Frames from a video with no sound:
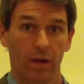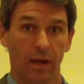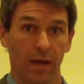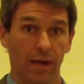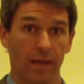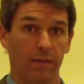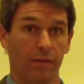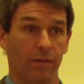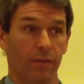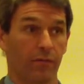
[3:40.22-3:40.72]

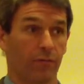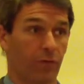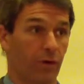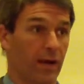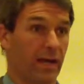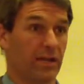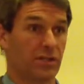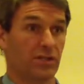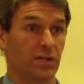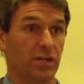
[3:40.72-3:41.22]
And the
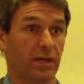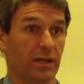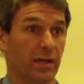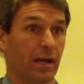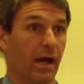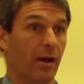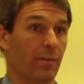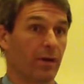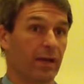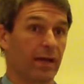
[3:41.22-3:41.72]
phrase
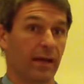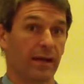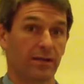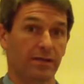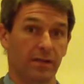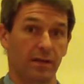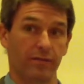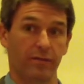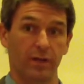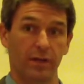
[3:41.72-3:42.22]
economic
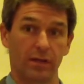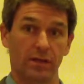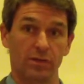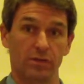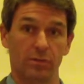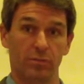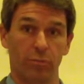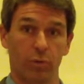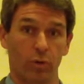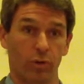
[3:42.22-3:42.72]
activity
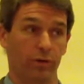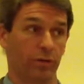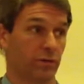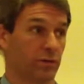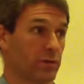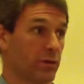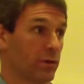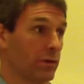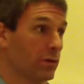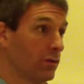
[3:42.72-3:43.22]
is
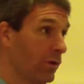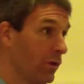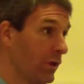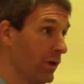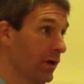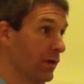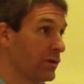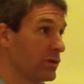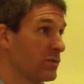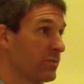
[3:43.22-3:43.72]
important to the
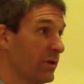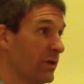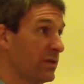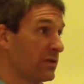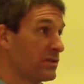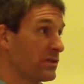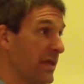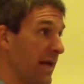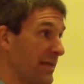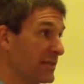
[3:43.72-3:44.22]
lawyers
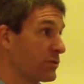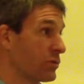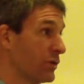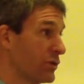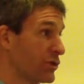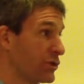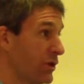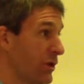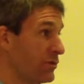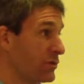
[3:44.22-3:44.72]
because that's
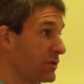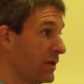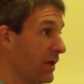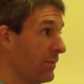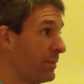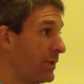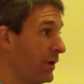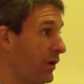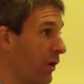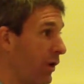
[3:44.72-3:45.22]
what shows
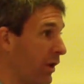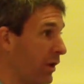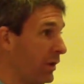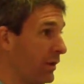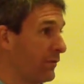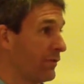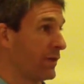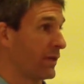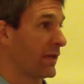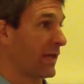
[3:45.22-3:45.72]
up in
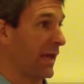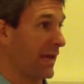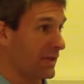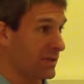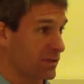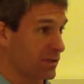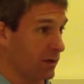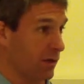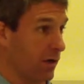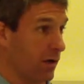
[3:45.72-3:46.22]
all of the
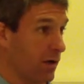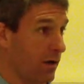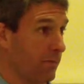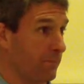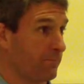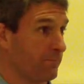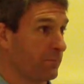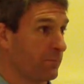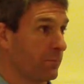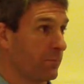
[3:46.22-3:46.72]
case
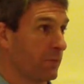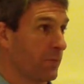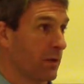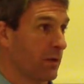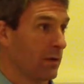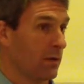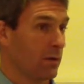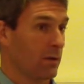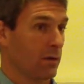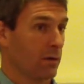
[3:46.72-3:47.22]
law
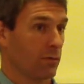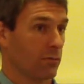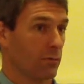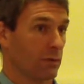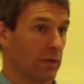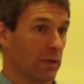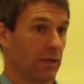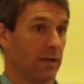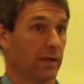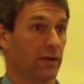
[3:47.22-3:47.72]

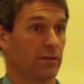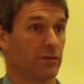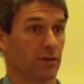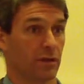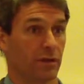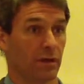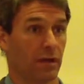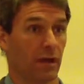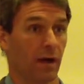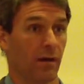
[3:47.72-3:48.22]
related to
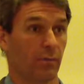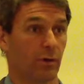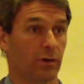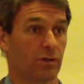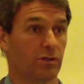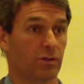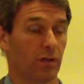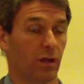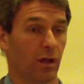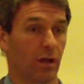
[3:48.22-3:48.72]
the
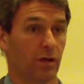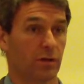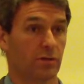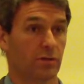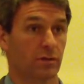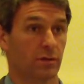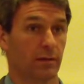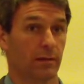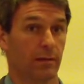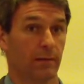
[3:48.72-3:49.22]
Commerce Clause.